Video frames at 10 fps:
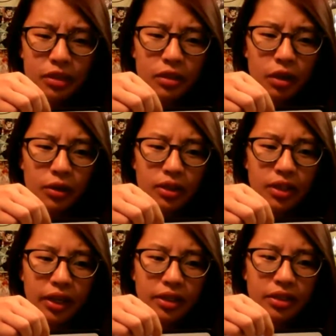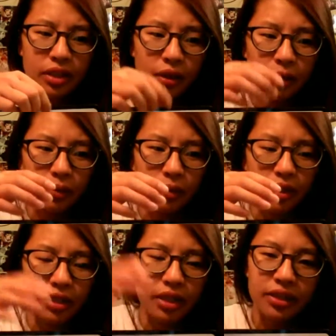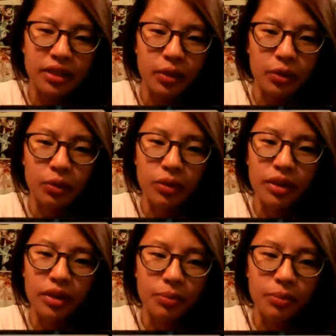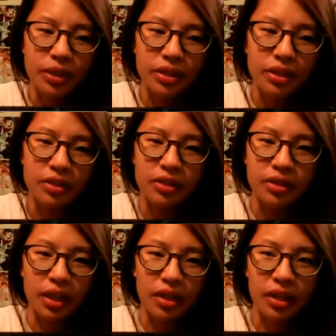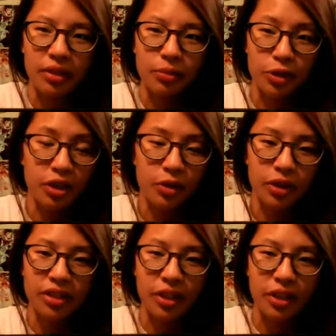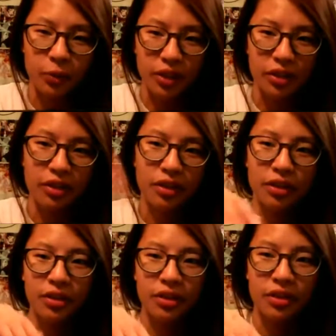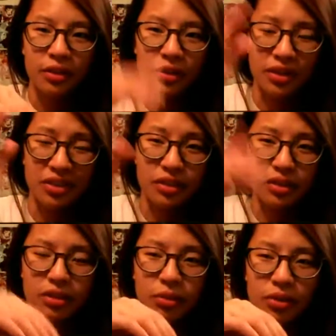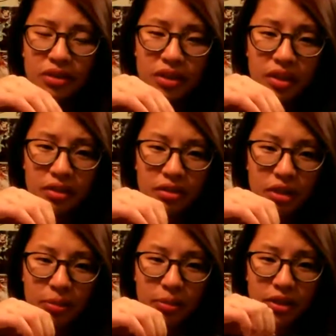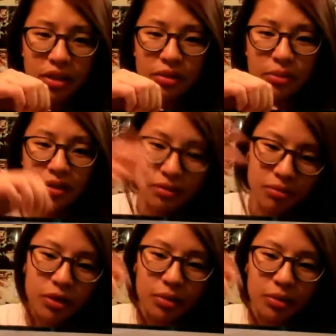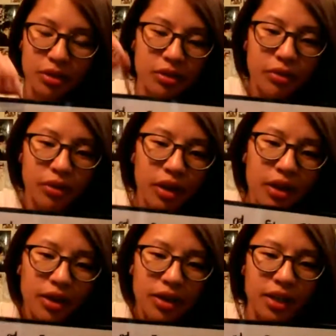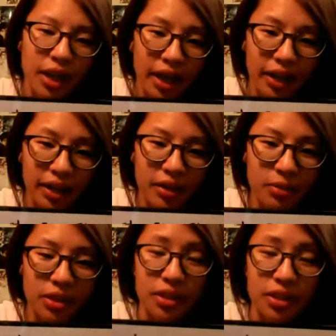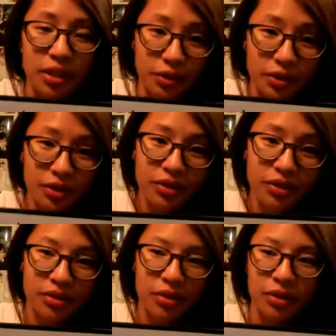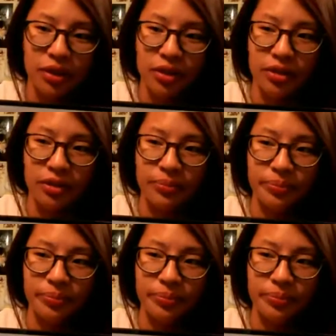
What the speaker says: So it's just like it's like saying we, but it's like saying like when you say it quickly, it's like we, or it's, well, it's not that sloppy sounding, but pretty much, yeah. Okay, and then are, which is under, or